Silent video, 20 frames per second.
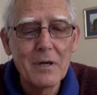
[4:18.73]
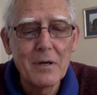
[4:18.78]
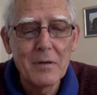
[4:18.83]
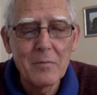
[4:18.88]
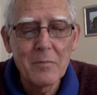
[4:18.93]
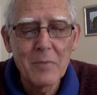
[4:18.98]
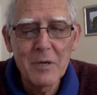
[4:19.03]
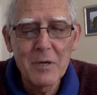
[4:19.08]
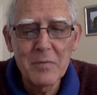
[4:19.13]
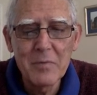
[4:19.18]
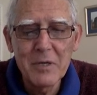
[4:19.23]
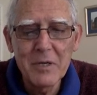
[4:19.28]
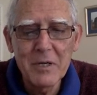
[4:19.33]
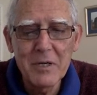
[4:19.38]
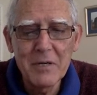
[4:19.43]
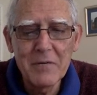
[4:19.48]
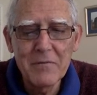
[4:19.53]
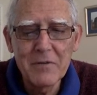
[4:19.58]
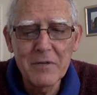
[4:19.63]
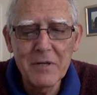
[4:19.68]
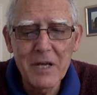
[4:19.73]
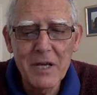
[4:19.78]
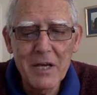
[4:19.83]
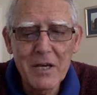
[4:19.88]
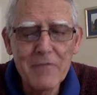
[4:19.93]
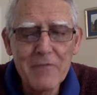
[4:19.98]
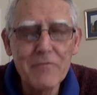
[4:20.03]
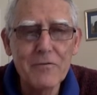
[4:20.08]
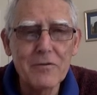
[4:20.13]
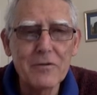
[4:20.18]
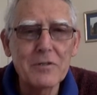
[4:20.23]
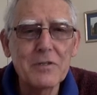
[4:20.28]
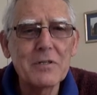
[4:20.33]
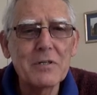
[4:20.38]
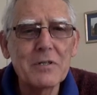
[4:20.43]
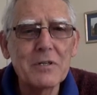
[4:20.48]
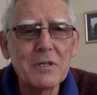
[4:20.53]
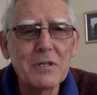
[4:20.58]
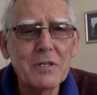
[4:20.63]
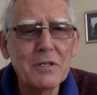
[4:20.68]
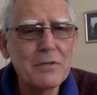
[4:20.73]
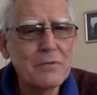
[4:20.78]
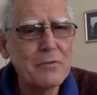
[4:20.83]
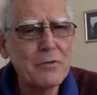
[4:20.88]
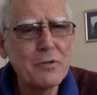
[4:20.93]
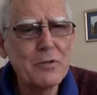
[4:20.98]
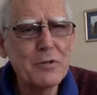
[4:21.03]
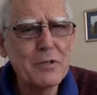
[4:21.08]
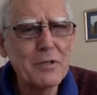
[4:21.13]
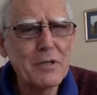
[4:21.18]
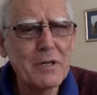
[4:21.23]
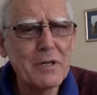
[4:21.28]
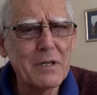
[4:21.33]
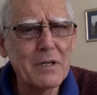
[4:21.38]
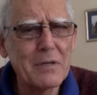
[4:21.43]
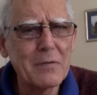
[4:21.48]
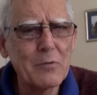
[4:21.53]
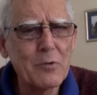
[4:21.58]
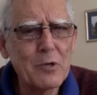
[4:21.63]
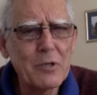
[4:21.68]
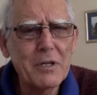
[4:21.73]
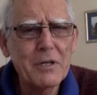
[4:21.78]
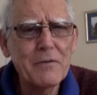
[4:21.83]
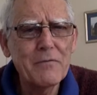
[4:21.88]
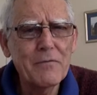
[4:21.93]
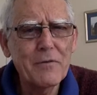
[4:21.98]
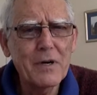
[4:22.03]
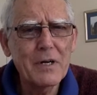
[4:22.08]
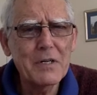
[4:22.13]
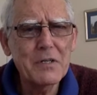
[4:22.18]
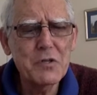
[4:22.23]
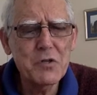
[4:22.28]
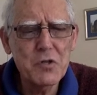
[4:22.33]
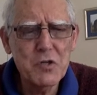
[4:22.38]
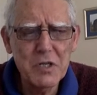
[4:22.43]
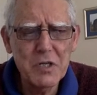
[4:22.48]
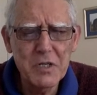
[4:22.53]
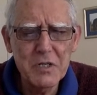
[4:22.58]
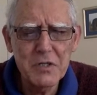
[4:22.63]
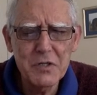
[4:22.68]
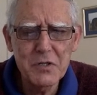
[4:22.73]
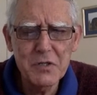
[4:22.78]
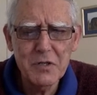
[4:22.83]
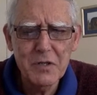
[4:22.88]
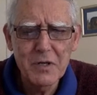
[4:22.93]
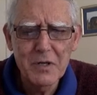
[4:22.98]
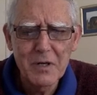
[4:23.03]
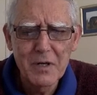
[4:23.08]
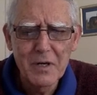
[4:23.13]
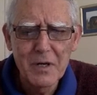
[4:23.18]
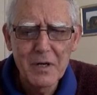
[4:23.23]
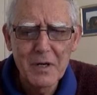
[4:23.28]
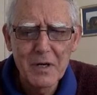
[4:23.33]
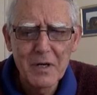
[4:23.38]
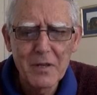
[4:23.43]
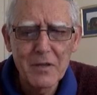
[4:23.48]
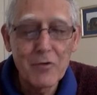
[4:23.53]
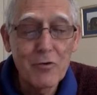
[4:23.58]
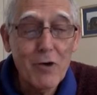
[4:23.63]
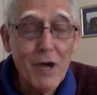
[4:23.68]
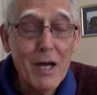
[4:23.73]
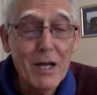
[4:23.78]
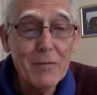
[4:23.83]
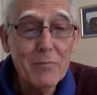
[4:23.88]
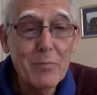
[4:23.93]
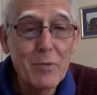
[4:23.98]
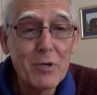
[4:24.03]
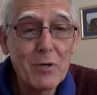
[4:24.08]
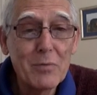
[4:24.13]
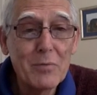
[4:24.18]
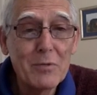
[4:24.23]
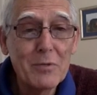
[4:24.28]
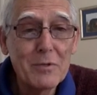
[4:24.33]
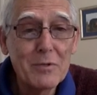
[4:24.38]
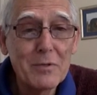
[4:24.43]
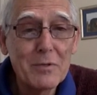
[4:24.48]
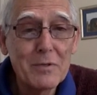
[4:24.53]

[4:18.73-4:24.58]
Maybe even effort is futile. What if I seize the right moment